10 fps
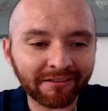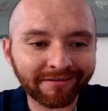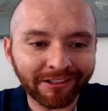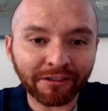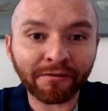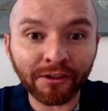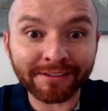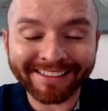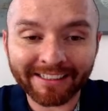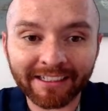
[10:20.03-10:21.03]
you're
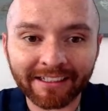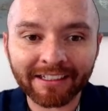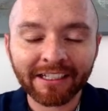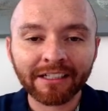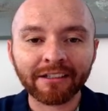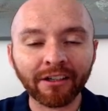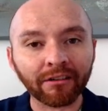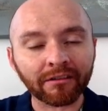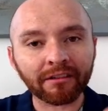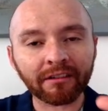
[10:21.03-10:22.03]
confused at the end.
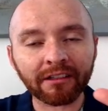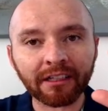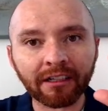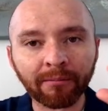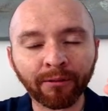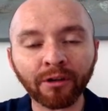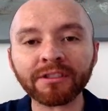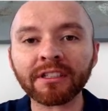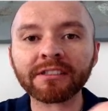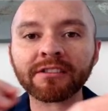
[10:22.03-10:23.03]
No, approach
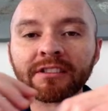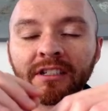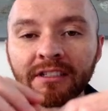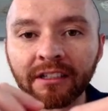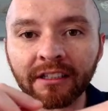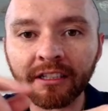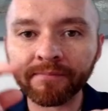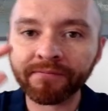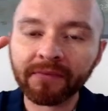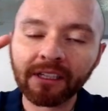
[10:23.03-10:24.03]
it strategically,
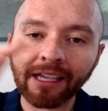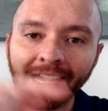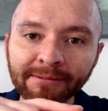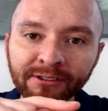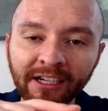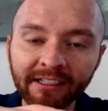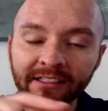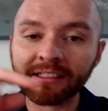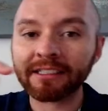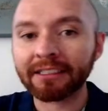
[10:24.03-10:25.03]
abstract,
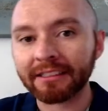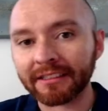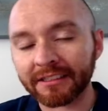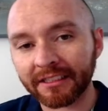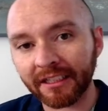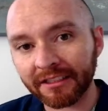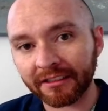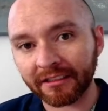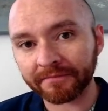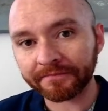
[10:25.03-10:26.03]

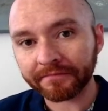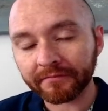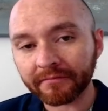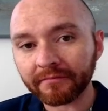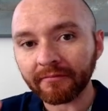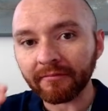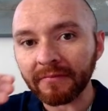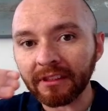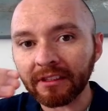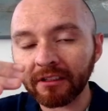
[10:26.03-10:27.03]
discussion,
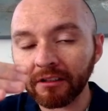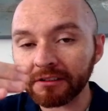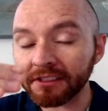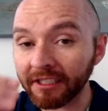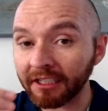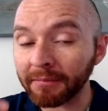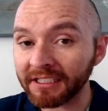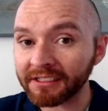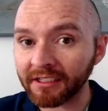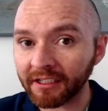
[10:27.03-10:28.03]
go study by
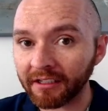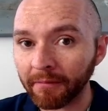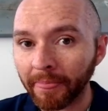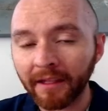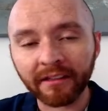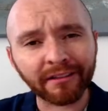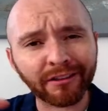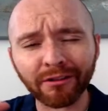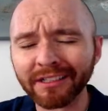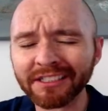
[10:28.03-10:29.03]
study.
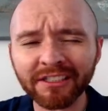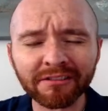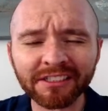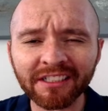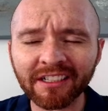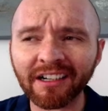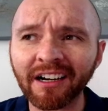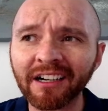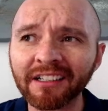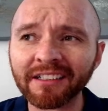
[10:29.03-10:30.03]
Don't get so stuck
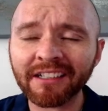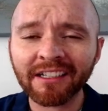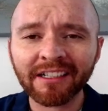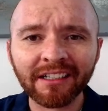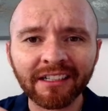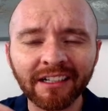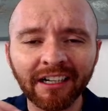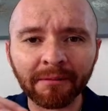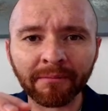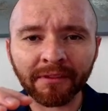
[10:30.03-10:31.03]
on
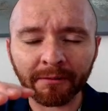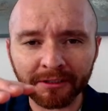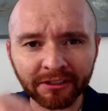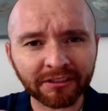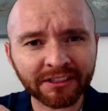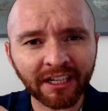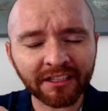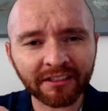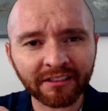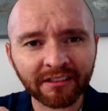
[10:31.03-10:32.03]
the results
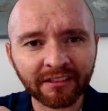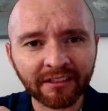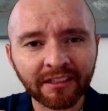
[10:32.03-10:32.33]
section.